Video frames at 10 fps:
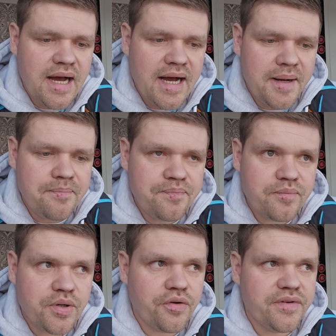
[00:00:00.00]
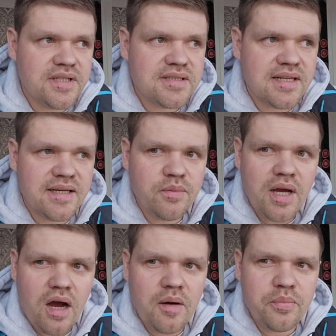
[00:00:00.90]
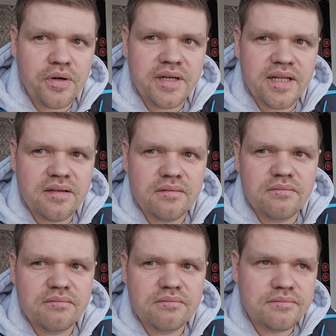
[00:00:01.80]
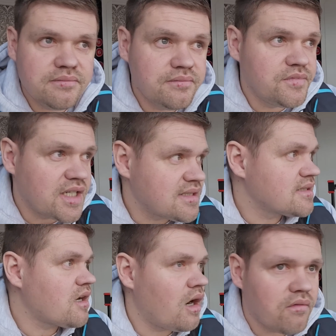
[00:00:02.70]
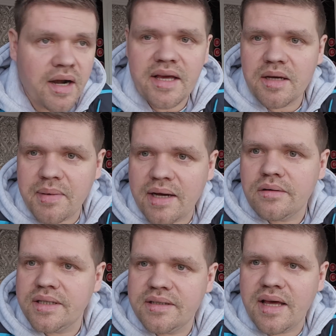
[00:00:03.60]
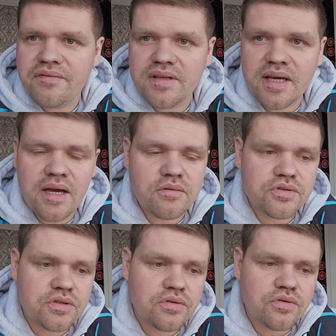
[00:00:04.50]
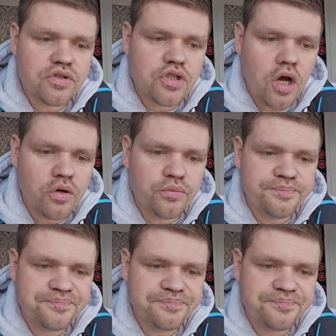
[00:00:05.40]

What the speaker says: But obviously we are putting in Jess's car running about and everything else. So